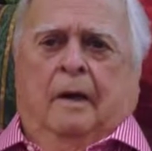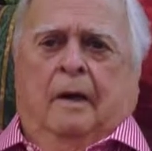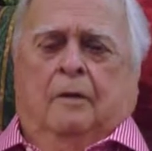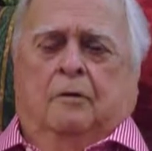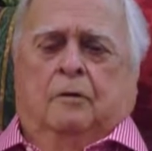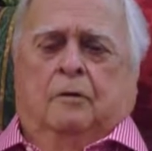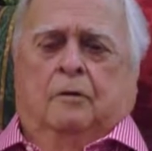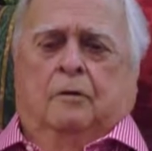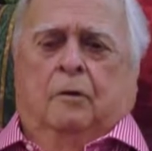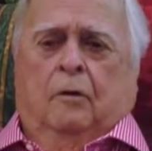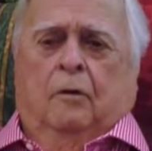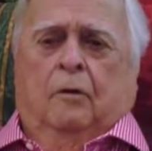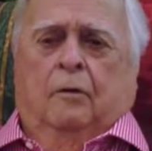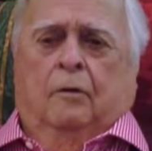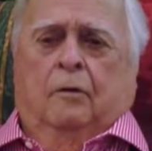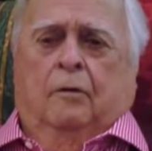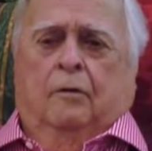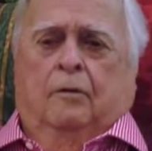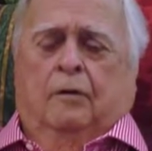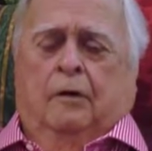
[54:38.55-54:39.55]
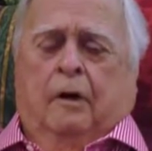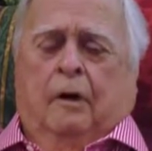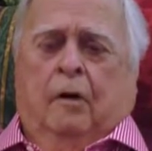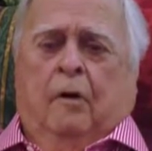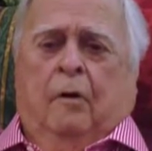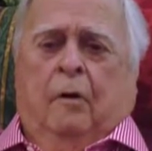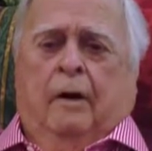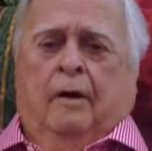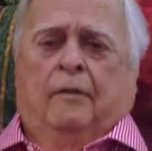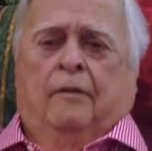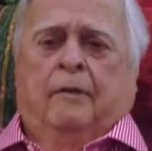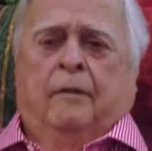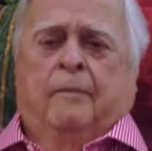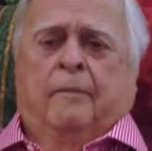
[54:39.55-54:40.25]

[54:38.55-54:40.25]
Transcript: and was ordered to Coif.